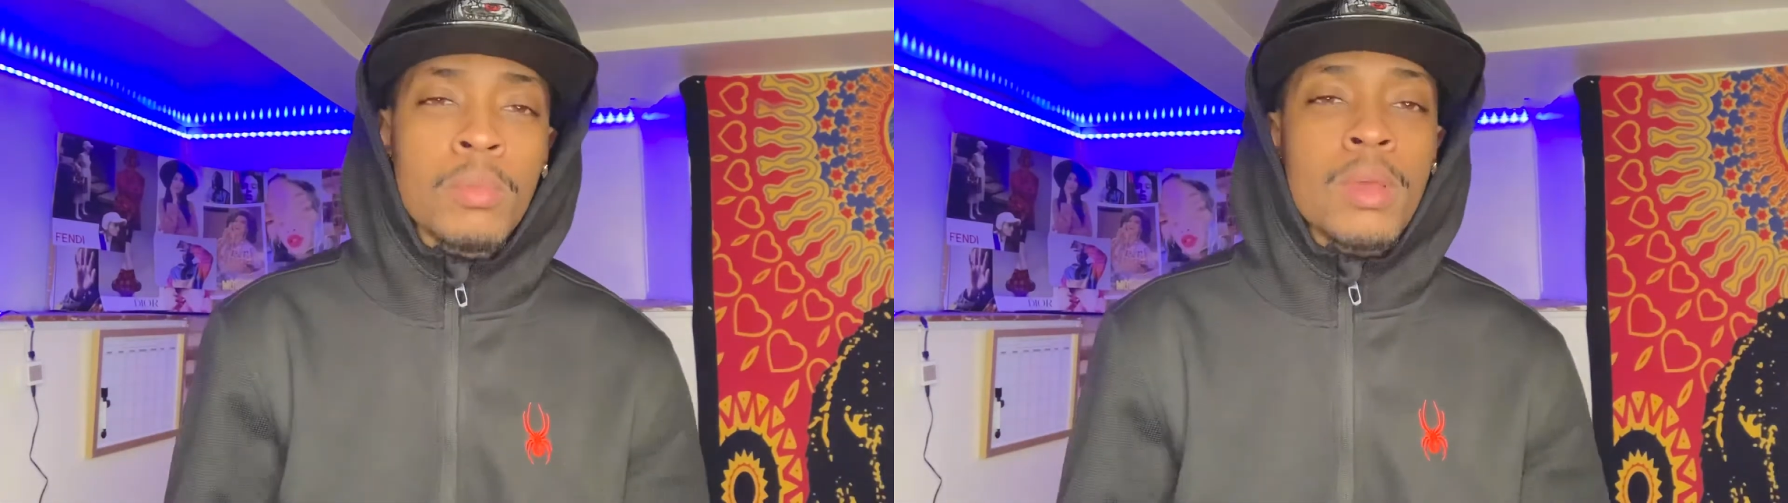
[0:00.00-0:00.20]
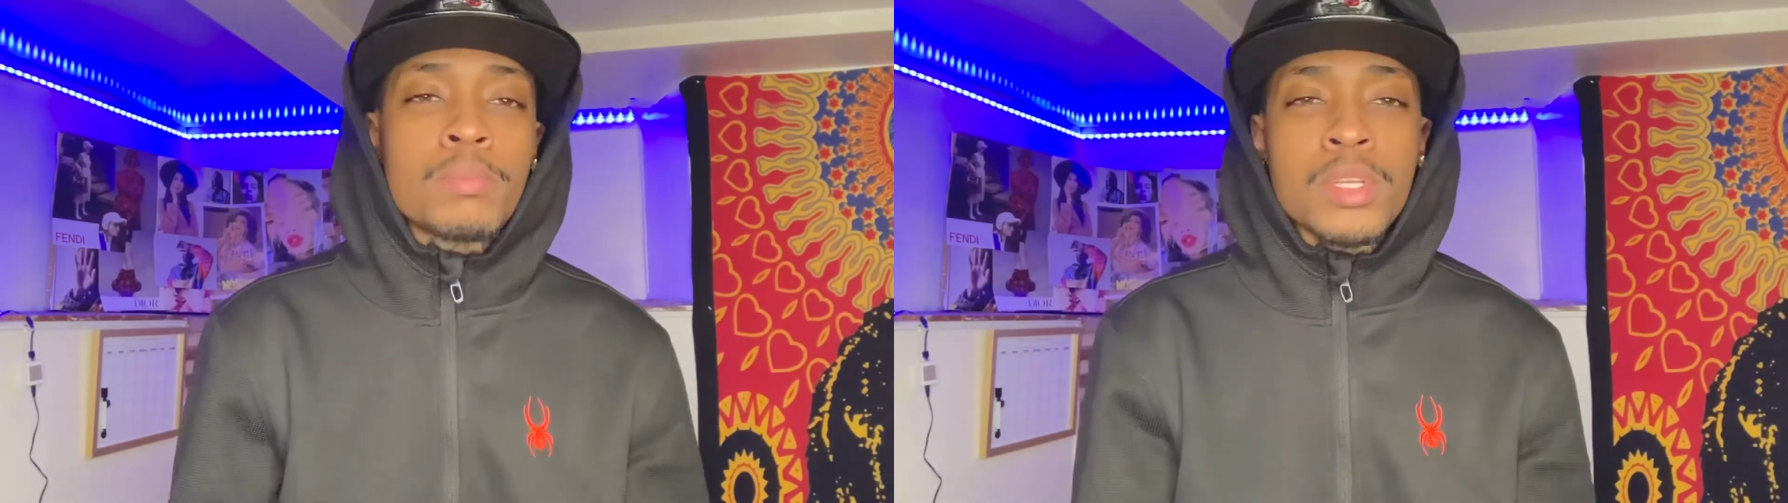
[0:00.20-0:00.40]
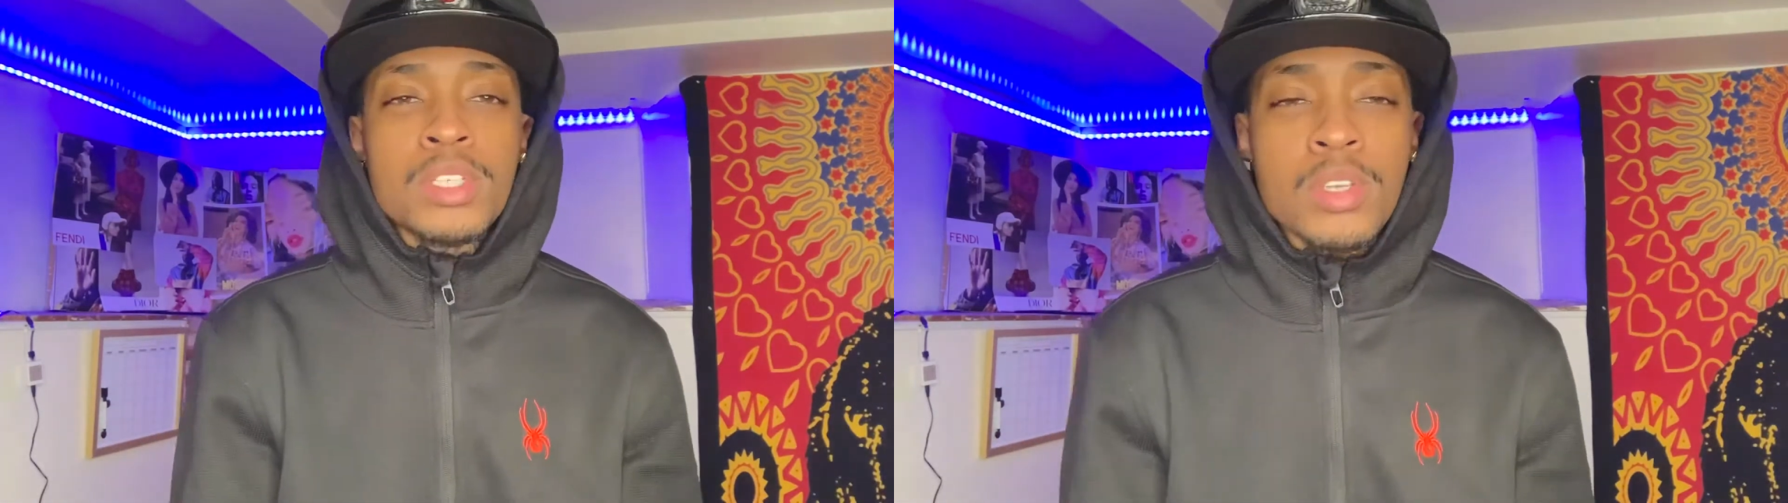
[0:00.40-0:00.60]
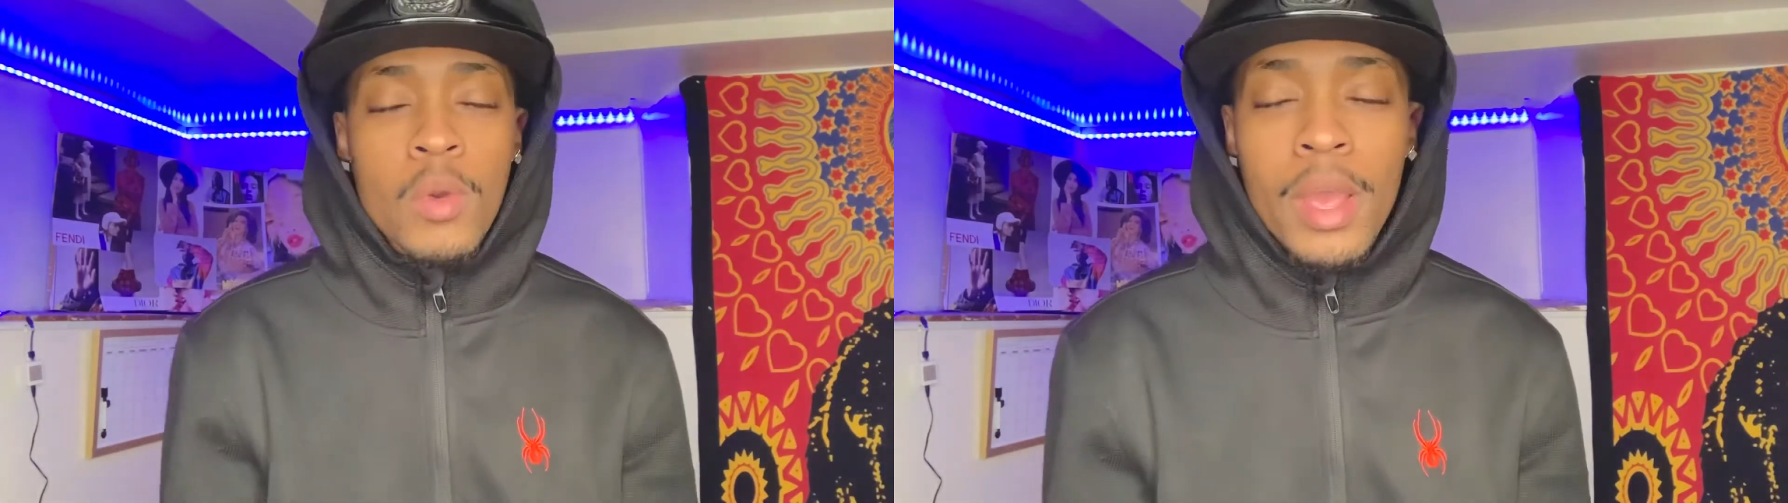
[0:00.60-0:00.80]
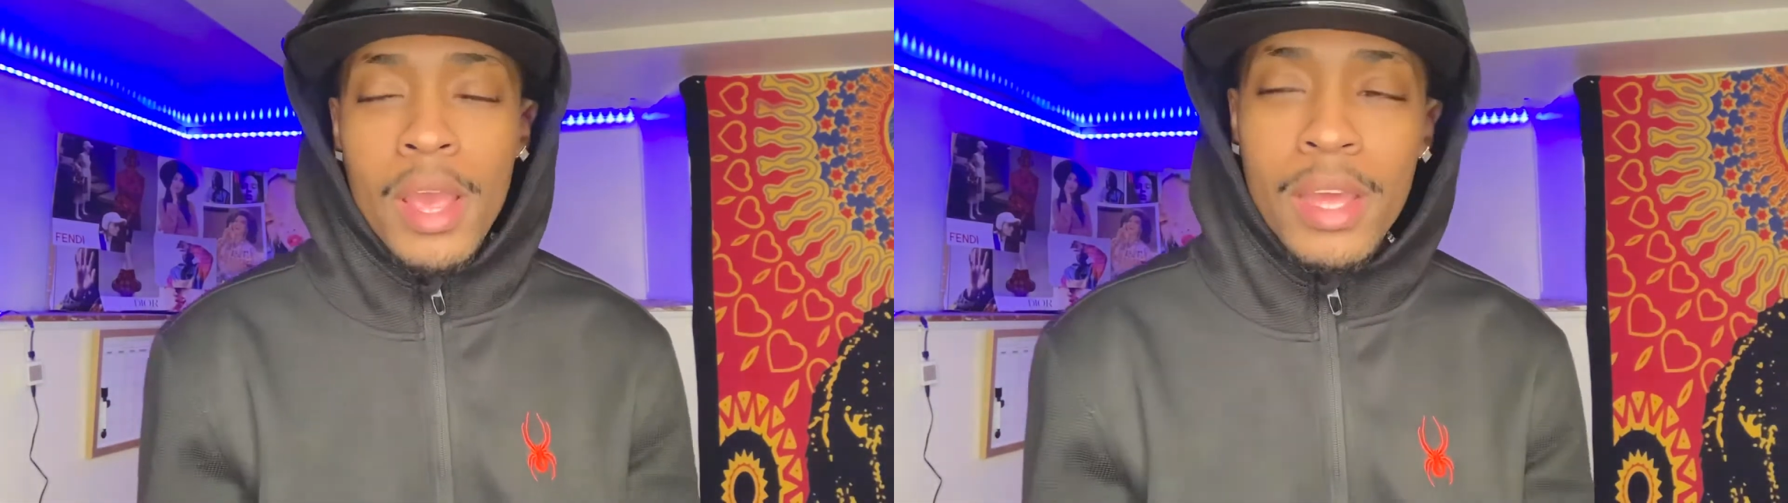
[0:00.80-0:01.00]
please go
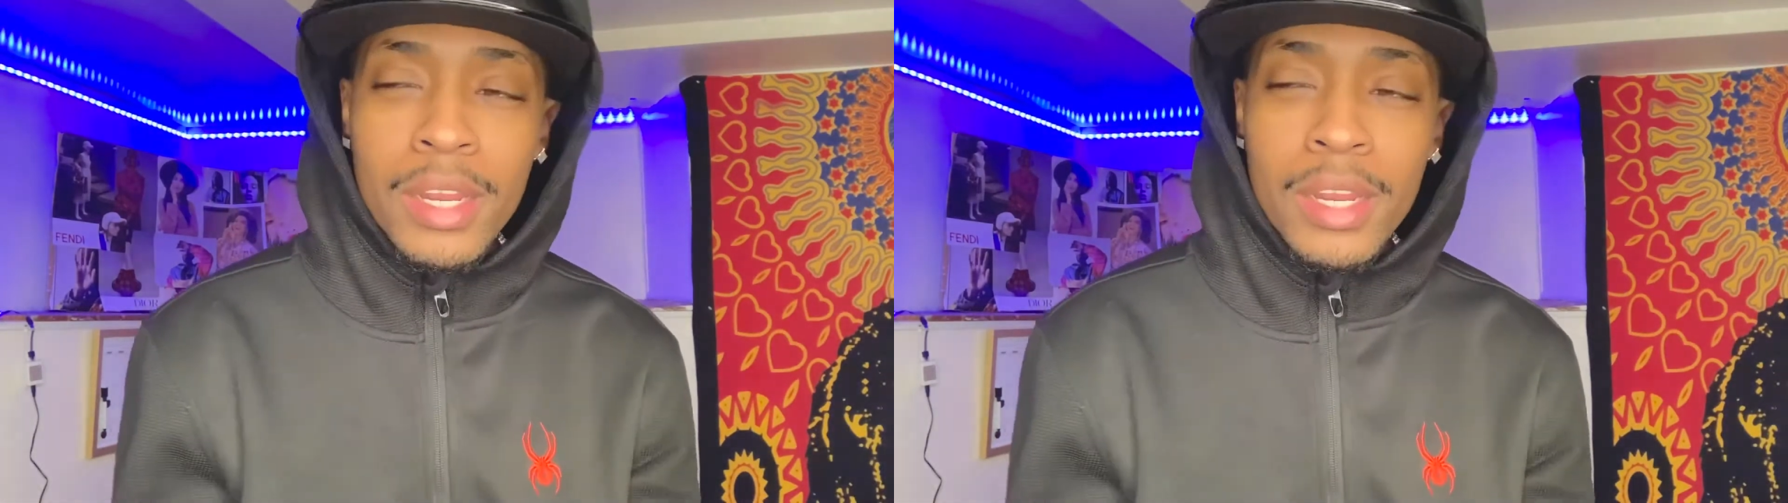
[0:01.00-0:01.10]
ahead and